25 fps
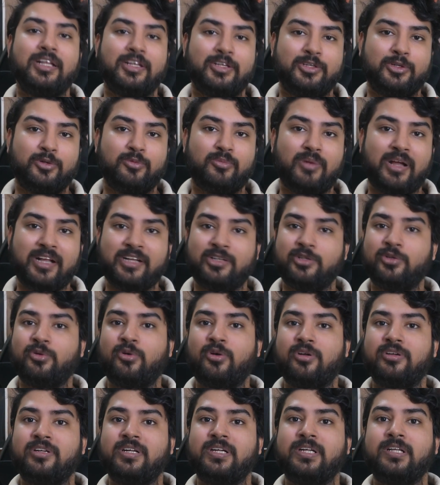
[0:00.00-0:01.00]
You might know
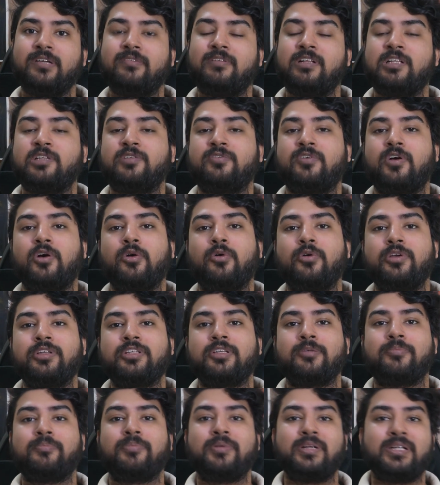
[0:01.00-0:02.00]
already, Wells Fargo is
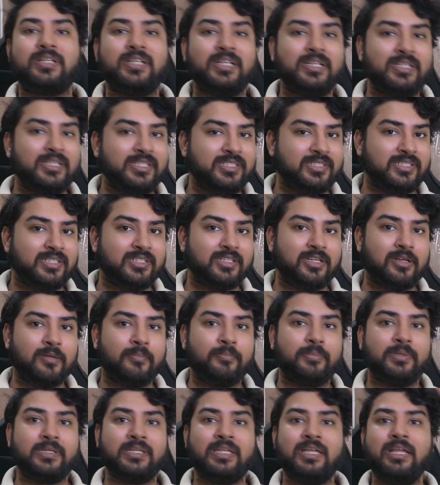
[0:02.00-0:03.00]
a pretty decent
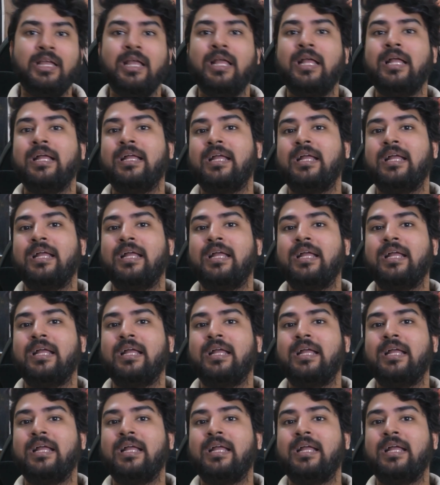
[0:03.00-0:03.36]
company